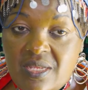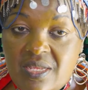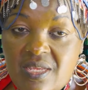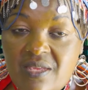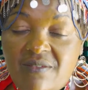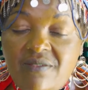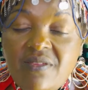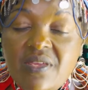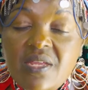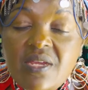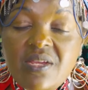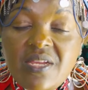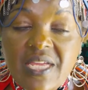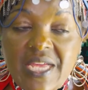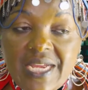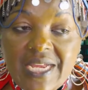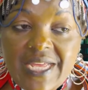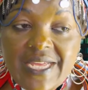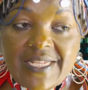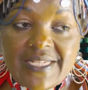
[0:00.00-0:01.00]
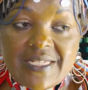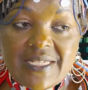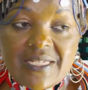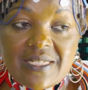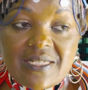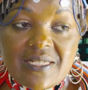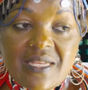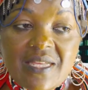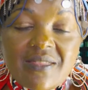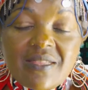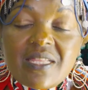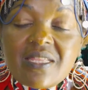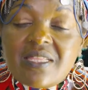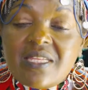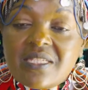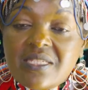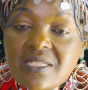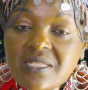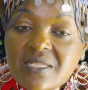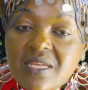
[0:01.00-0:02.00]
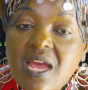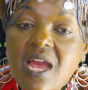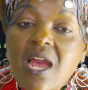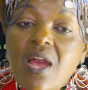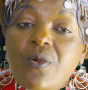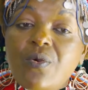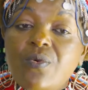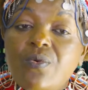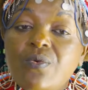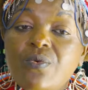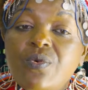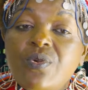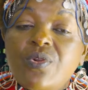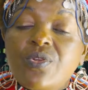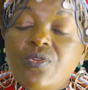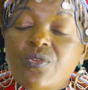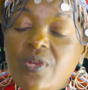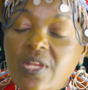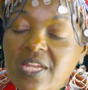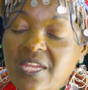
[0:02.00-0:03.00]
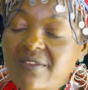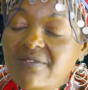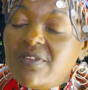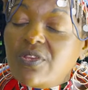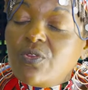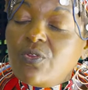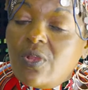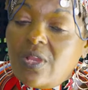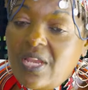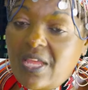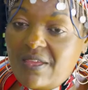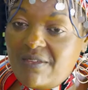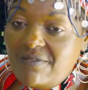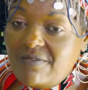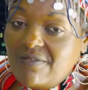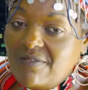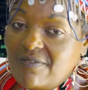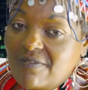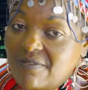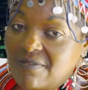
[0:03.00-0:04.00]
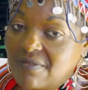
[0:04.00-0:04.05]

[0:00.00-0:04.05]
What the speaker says: if he realizes that this is how you are living your life?